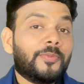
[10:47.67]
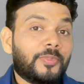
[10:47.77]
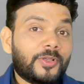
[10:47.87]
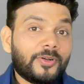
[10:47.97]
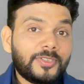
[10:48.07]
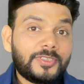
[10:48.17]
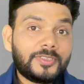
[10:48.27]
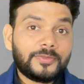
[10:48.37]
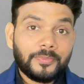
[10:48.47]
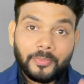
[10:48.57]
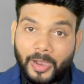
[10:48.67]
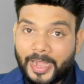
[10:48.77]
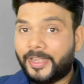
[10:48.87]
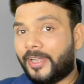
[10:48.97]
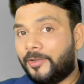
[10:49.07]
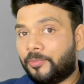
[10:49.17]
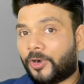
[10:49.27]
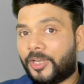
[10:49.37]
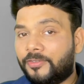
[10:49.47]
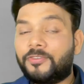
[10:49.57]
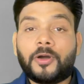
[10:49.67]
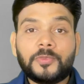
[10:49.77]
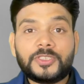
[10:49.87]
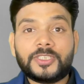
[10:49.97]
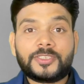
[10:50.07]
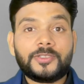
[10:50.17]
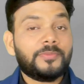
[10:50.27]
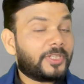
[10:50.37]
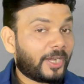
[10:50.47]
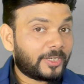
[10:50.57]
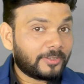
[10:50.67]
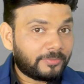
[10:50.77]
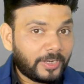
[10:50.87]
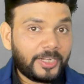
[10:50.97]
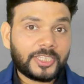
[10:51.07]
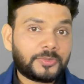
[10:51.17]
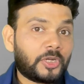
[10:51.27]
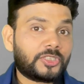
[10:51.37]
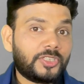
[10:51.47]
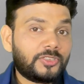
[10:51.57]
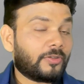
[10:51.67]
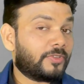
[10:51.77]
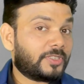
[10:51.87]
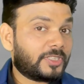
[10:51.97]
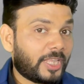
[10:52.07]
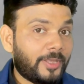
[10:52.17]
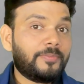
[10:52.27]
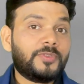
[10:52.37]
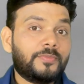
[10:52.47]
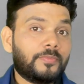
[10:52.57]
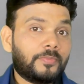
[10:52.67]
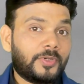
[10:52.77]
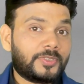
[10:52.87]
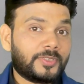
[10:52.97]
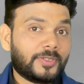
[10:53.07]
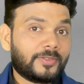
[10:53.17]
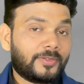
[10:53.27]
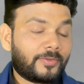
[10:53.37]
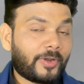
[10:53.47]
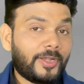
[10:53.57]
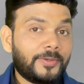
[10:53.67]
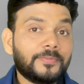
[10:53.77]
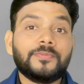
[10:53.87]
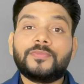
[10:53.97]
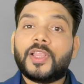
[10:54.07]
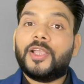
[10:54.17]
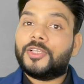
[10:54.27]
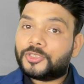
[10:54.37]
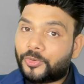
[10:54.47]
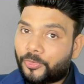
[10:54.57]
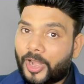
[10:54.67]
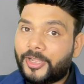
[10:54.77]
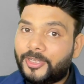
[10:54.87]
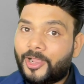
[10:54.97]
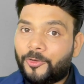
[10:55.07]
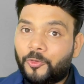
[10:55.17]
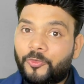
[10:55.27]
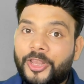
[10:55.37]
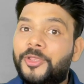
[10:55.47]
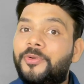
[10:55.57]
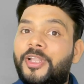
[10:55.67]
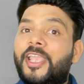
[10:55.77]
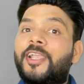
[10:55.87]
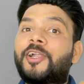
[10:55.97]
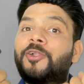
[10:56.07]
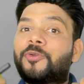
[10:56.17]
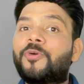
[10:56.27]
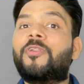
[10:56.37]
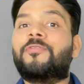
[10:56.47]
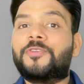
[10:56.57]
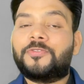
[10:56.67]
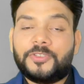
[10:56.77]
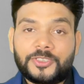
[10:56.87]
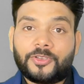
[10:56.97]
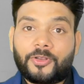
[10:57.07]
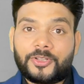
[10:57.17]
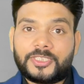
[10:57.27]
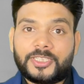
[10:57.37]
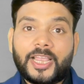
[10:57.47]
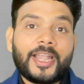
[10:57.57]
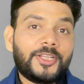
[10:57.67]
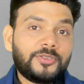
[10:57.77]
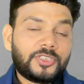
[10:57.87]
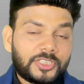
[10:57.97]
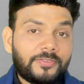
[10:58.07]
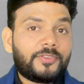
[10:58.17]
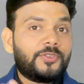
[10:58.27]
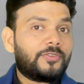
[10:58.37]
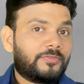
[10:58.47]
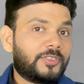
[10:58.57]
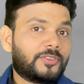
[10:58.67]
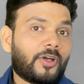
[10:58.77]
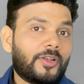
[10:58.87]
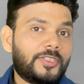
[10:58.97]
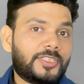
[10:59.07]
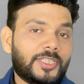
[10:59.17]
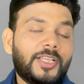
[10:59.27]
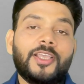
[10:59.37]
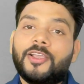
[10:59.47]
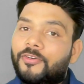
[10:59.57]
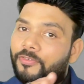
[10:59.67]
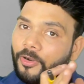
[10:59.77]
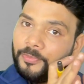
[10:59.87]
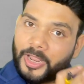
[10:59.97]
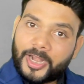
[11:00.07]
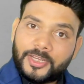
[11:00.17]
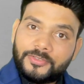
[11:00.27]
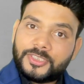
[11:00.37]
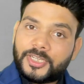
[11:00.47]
Because mind and body form a system, they are different expressions of the same person, right? So right now, when you take control of your physiology and you shift your physiology from negative